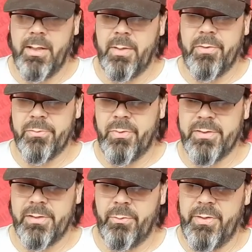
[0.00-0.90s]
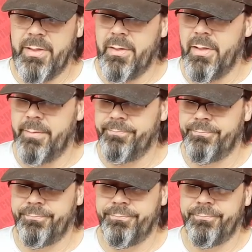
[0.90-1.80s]
That one was really
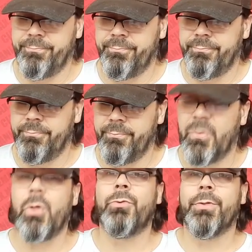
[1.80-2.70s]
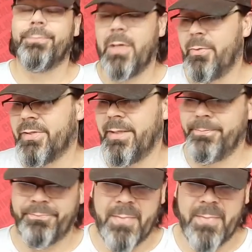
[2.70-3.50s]
cute, I would say.